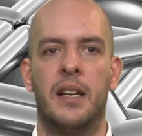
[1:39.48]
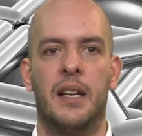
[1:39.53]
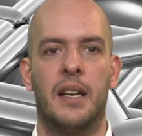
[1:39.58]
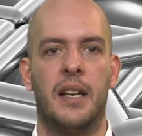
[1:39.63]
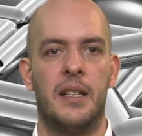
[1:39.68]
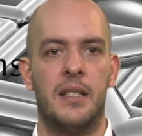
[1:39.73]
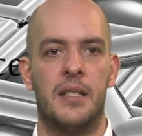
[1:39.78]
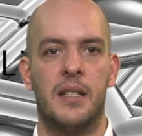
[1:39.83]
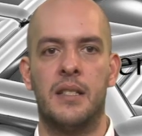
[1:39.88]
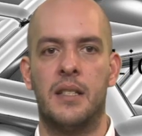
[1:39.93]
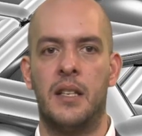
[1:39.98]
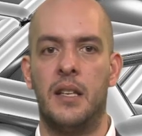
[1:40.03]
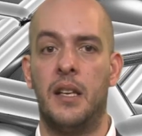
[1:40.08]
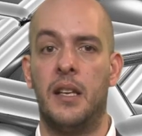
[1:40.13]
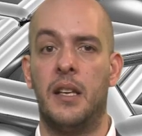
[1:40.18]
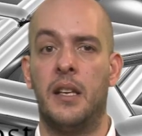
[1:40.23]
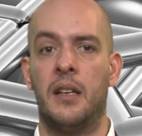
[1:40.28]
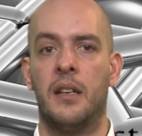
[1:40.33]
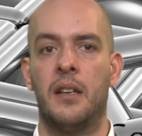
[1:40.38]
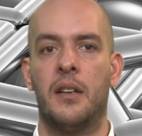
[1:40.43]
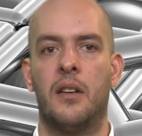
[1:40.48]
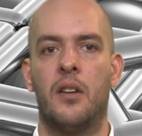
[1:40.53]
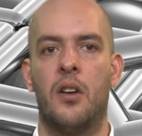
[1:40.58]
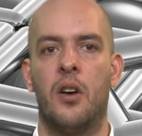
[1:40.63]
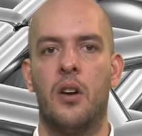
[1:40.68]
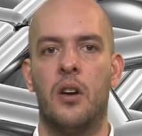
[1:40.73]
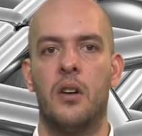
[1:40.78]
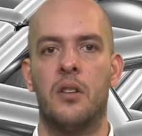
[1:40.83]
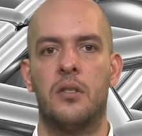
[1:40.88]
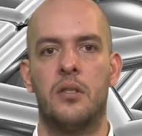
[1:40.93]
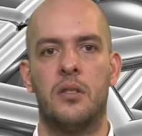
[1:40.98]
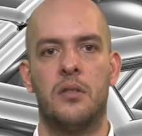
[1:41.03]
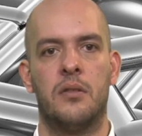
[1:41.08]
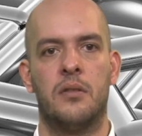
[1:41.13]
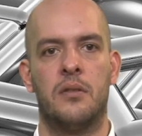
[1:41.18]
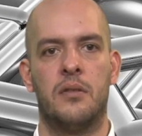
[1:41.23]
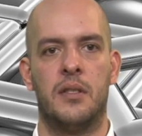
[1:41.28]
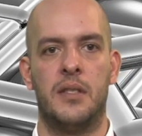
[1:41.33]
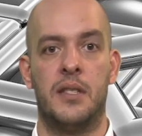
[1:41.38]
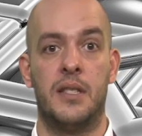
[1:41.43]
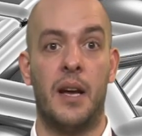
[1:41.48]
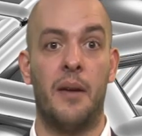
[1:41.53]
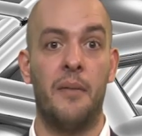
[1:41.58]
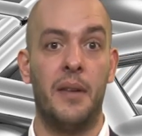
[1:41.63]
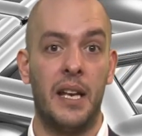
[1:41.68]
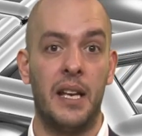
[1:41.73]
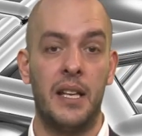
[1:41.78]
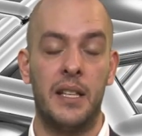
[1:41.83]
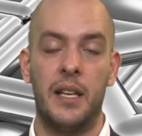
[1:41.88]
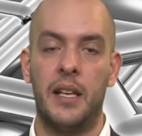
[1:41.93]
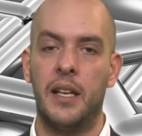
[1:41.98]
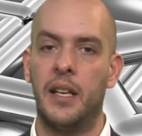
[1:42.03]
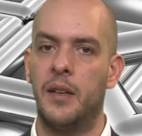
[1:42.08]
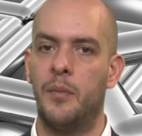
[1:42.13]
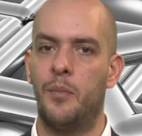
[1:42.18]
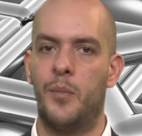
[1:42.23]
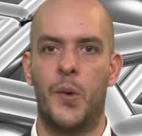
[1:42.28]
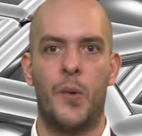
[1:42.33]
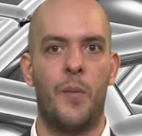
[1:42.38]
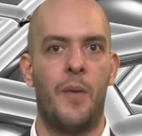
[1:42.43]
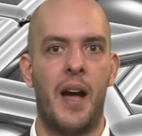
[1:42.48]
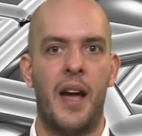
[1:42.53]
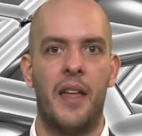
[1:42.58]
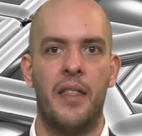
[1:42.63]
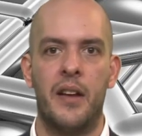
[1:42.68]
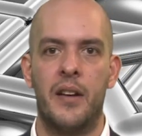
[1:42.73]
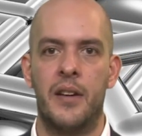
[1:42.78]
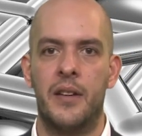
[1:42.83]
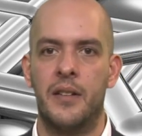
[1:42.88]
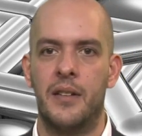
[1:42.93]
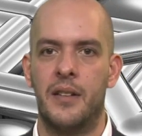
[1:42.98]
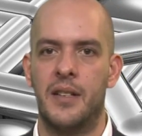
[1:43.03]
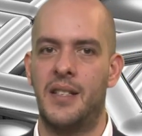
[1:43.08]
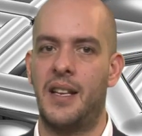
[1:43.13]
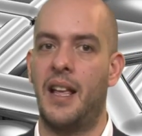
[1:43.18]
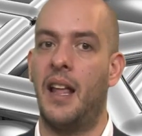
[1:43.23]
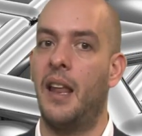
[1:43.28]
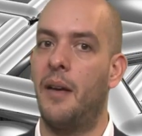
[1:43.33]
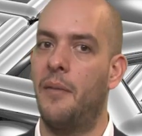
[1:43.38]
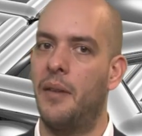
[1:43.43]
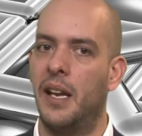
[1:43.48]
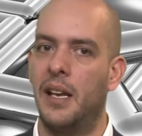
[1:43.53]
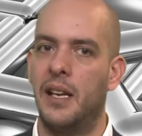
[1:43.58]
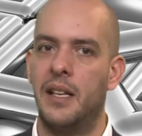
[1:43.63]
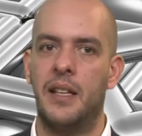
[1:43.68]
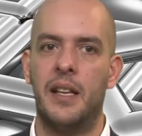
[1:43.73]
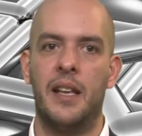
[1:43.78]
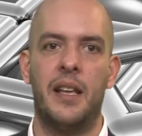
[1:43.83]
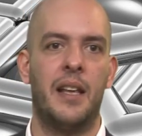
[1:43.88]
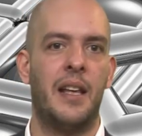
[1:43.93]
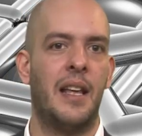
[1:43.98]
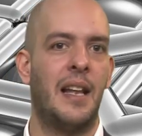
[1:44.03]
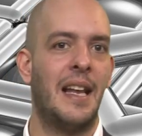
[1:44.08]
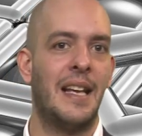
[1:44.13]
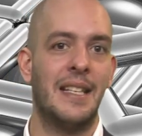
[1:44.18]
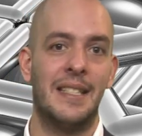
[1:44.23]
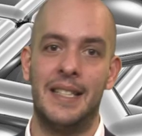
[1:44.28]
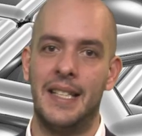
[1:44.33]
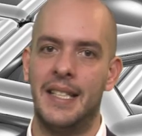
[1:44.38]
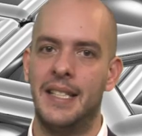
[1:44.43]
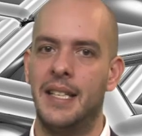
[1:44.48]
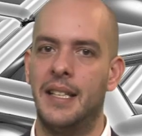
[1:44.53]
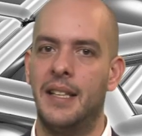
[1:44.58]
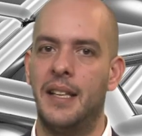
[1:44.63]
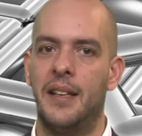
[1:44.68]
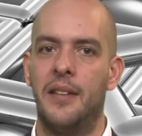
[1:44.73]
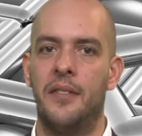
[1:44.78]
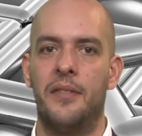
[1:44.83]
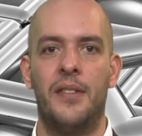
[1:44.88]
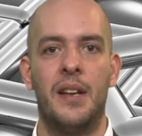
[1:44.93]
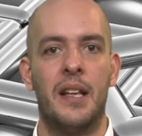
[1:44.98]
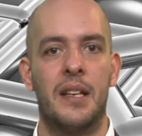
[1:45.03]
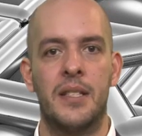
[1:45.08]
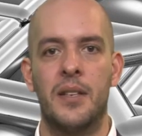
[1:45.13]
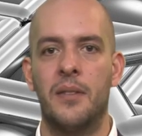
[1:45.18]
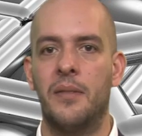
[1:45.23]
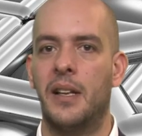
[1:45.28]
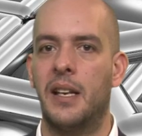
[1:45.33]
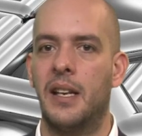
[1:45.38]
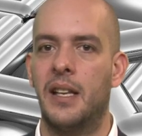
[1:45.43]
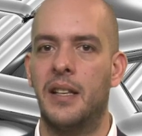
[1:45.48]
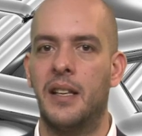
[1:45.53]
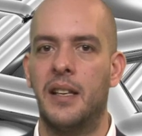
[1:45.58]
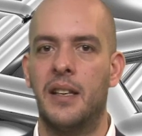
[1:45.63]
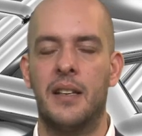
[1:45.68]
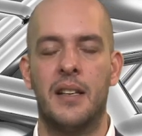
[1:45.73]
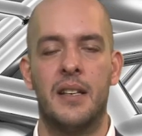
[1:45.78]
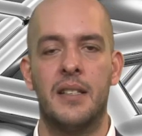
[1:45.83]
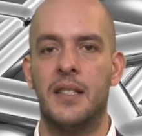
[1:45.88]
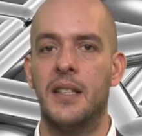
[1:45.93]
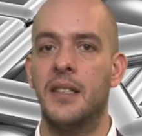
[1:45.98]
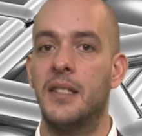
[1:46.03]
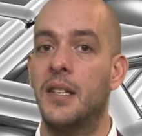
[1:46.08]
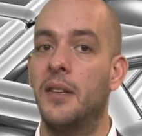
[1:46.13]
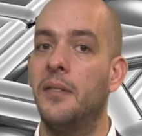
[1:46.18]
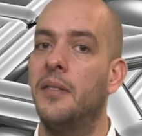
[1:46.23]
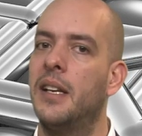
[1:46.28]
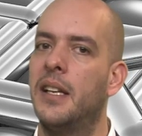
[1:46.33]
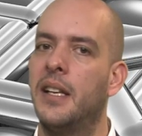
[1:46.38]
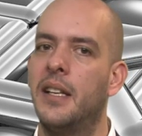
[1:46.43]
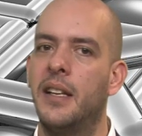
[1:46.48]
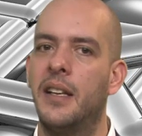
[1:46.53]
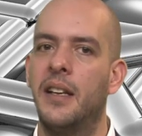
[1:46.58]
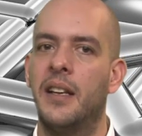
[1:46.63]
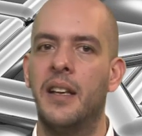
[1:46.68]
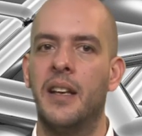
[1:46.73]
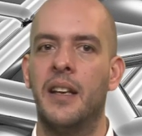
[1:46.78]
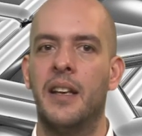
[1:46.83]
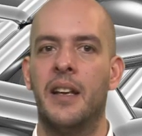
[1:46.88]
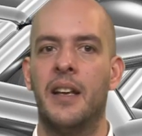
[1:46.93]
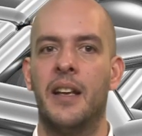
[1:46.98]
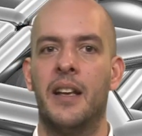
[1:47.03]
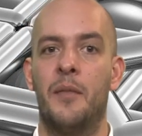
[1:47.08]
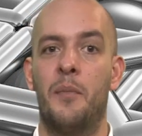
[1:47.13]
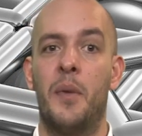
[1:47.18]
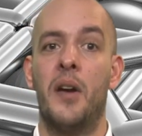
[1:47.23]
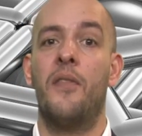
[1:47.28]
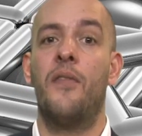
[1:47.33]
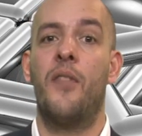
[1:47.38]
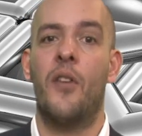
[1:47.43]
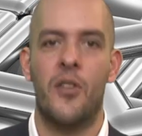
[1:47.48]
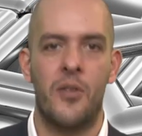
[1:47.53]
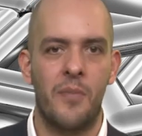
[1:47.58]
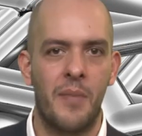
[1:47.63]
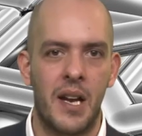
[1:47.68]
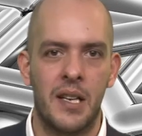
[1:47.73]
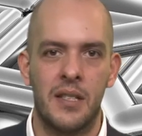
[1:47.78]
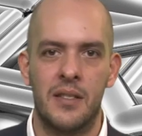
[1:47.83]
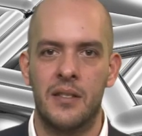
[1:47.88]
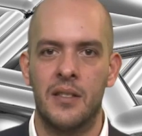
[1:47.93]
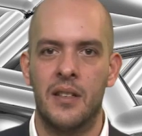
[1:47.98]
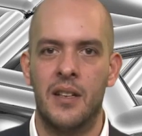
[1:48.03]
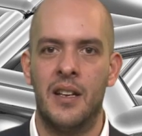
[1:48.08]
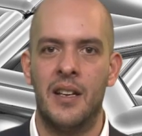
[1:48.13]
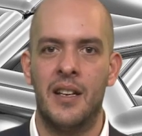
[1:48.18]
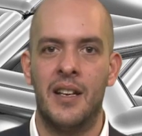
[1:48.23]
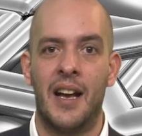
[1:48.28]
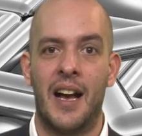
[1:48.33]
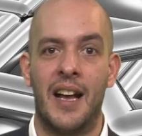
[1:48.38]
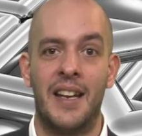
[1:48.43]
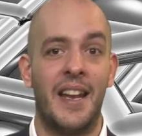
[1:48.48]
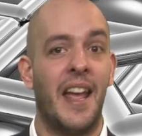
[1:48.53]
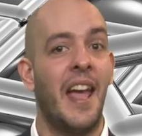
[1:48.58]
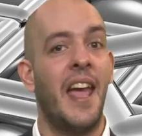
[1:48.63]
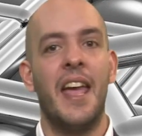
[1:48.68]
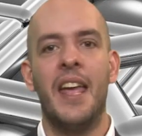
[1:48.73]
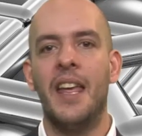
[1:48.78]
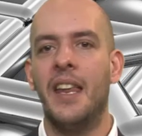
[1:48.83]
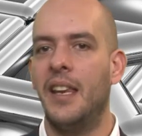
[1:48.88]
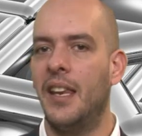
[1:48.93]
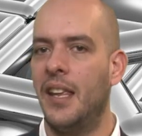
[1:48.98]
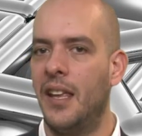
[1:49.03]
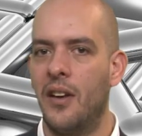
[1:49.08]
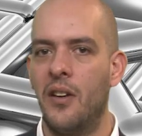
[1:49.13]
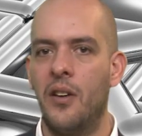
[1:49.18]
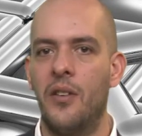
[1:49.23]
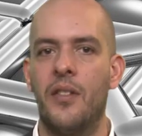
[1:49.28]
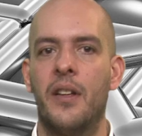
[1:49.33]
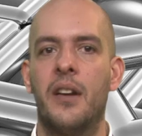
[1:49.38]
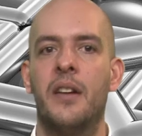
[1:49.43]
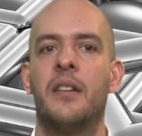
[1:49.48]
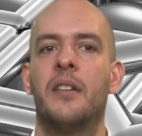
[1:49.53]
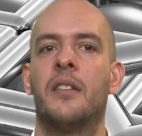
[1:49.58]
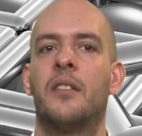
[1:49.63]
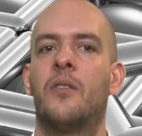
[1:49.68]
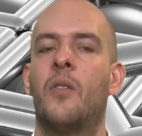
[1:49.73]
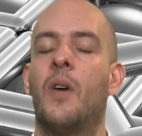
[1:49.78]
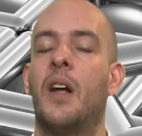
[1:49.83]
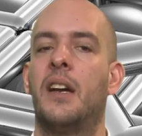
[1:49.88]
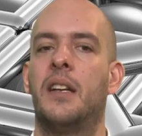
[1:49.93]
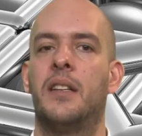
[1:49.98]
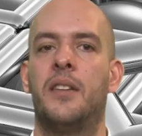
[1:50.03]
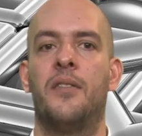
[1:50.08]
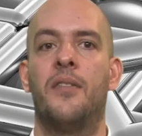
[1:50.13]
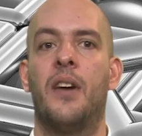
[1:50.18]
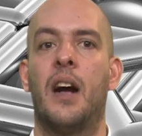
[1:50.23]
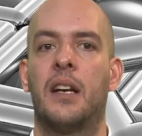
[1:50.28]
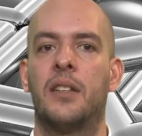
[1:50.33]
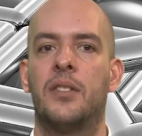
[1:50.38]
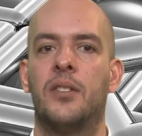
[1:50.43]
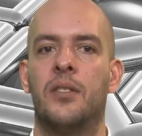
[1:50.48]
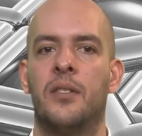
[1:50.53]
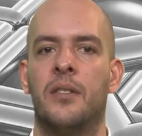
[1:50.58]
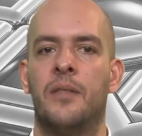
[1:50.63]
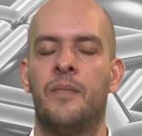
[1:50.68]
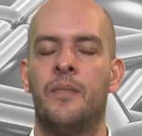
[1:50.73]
latency, cost, stability, provider, scalability, elasticity, flexibility, extensibility, performance, and any other quality factor.